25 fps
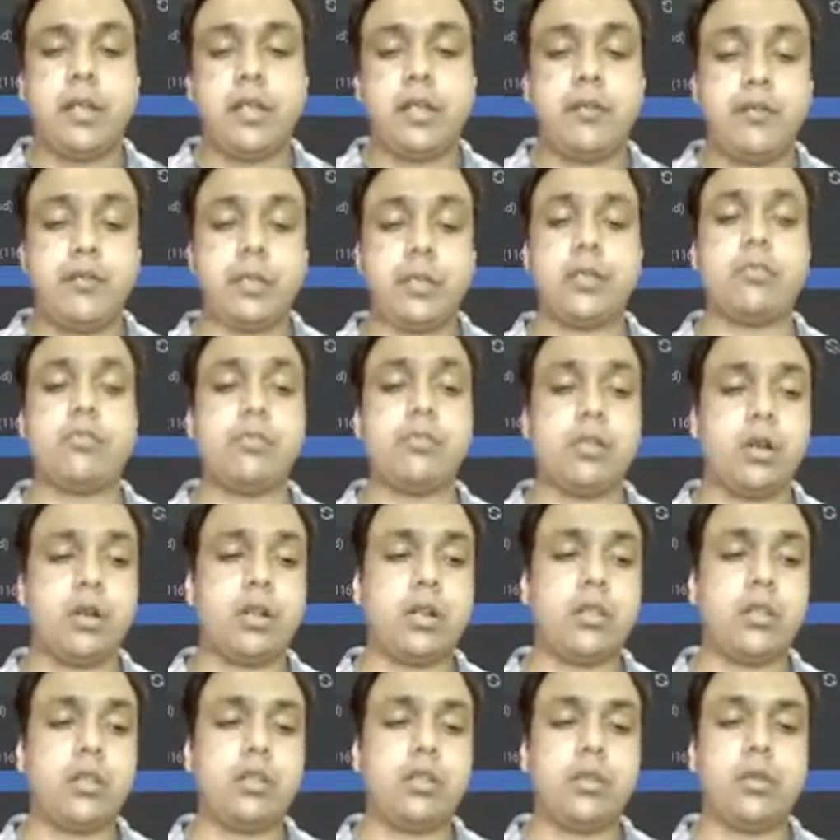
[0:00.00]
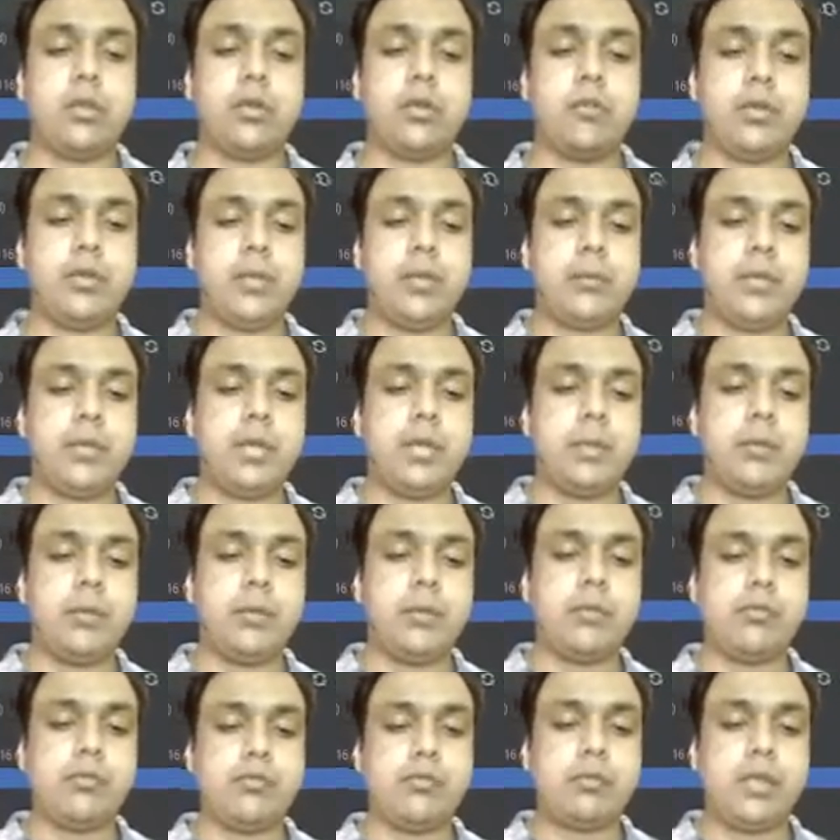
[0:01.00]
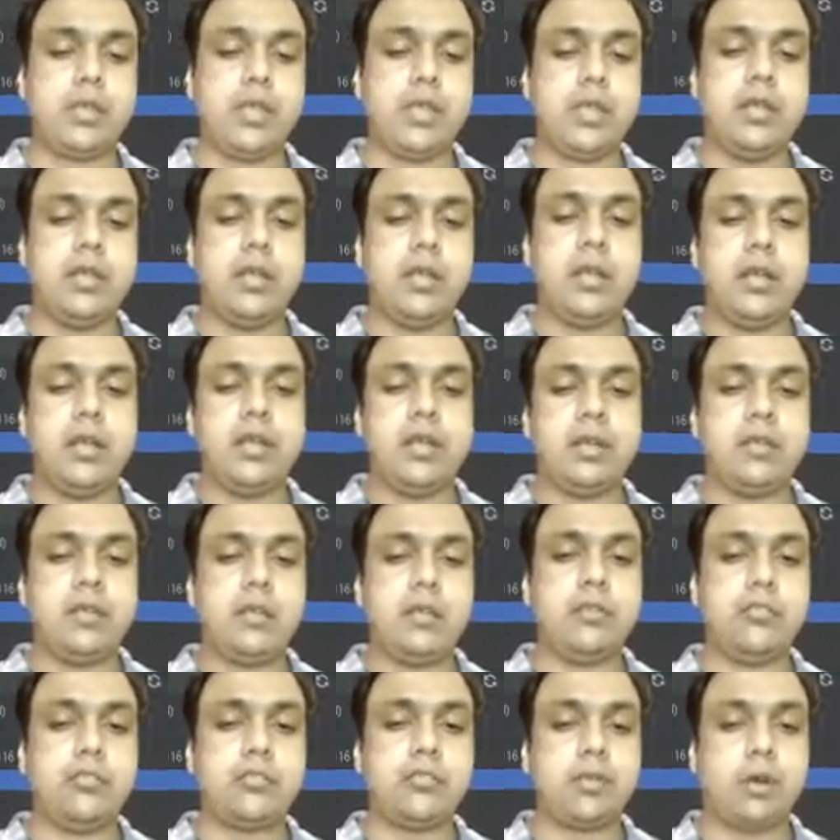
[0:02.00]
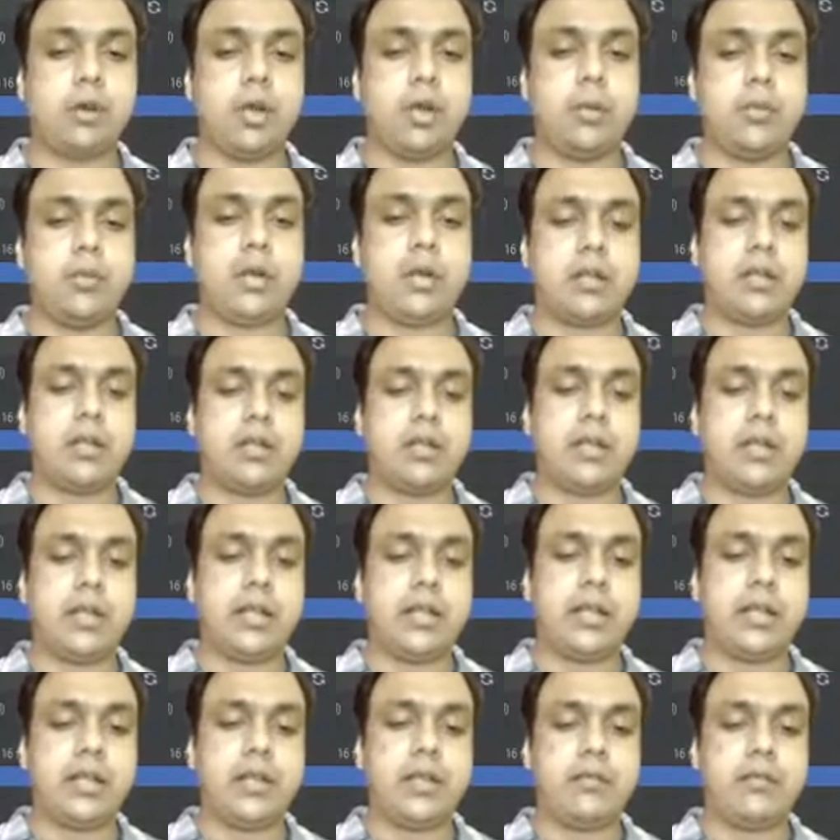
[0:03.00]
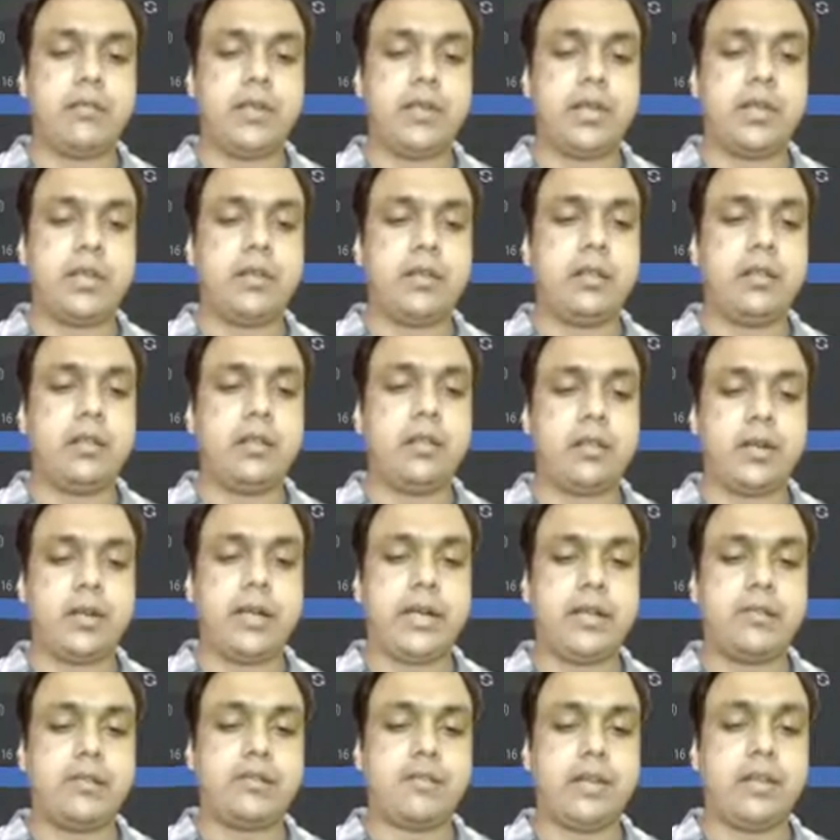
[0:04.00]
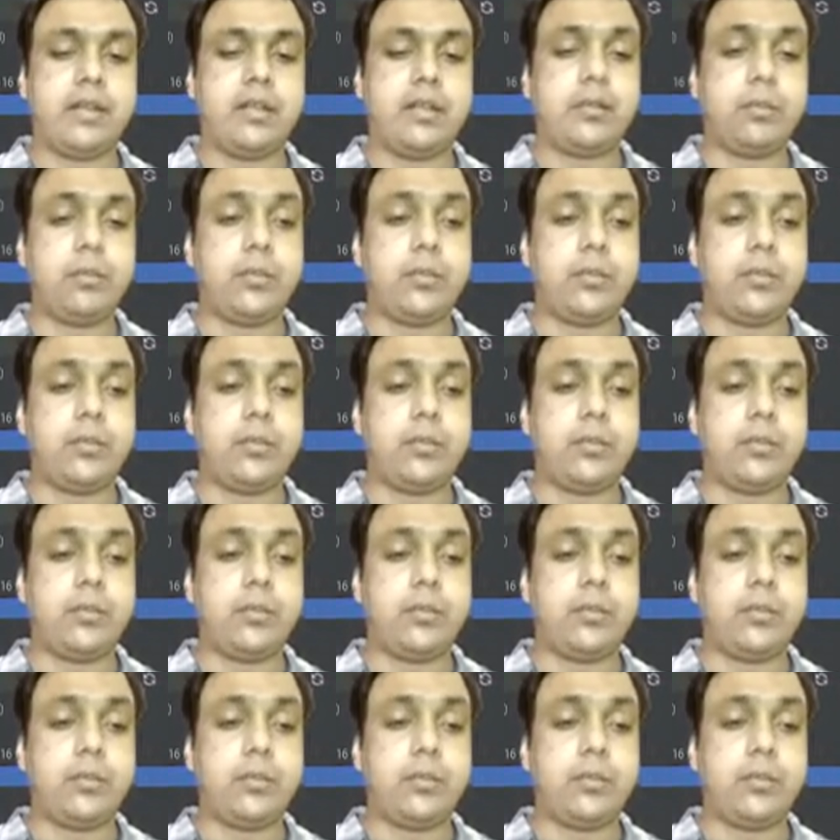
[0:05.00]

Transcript: if it is not there, you will be able to see the install button getting reflected in the right side,